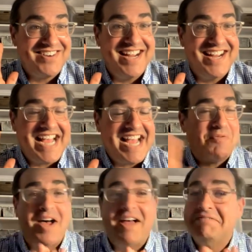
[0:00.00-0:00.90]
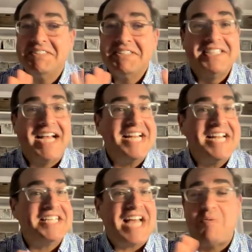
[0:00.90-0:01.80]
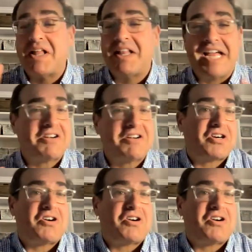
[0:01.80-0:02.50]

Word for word: Right. I want, I just, I want to like